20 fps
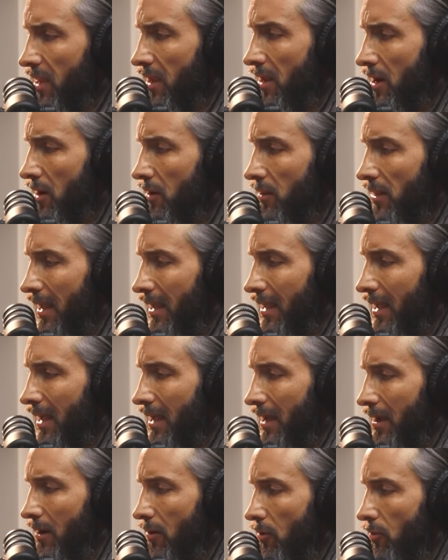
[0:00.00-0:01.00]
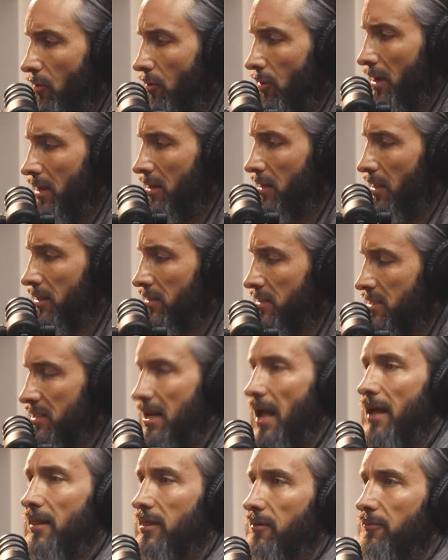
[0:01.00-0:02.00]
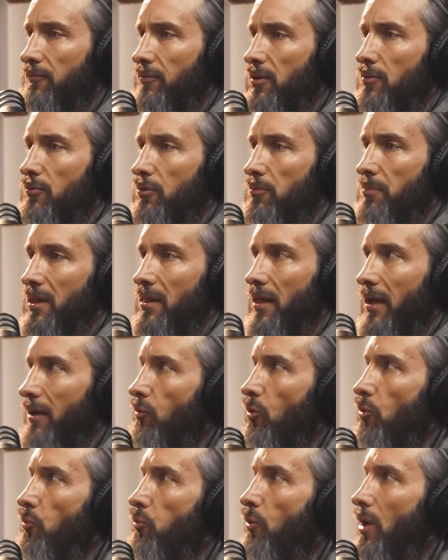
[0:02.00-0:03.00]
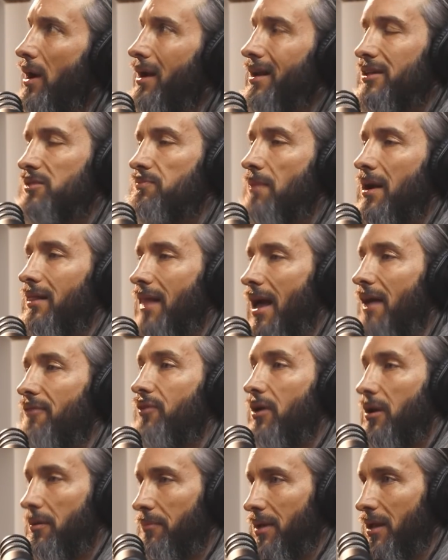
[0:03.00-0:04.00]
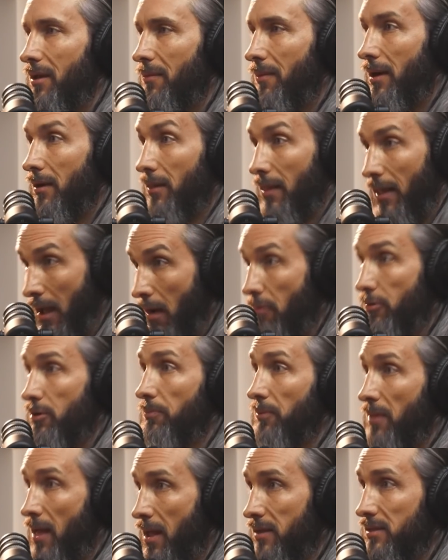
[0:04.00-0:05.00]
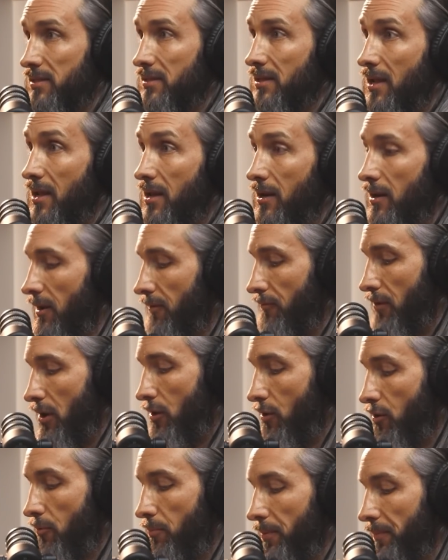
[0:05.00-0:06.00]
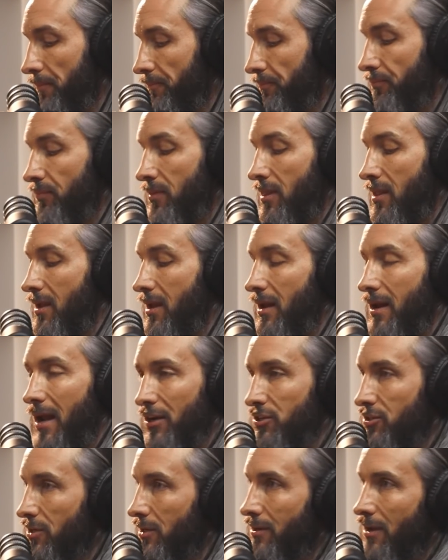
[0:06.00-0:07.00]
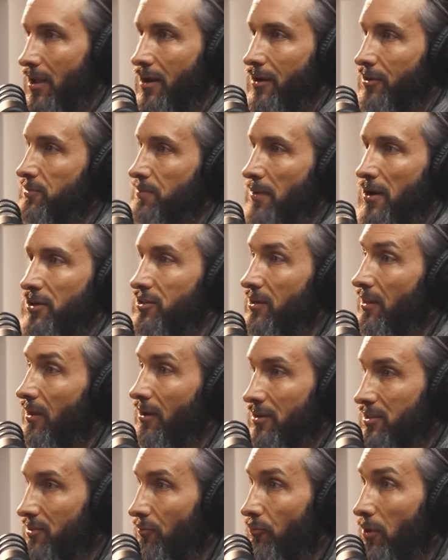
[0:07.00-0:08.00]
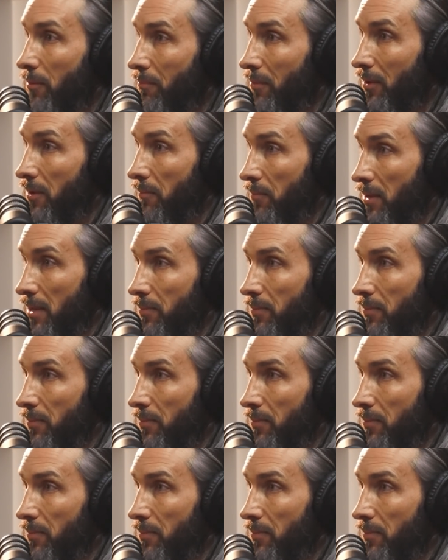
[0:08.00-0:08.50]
you know like instead the view would be like well what is my life going to be about like i want to plant a seed of hope connection and expression in the hearts of 1 billion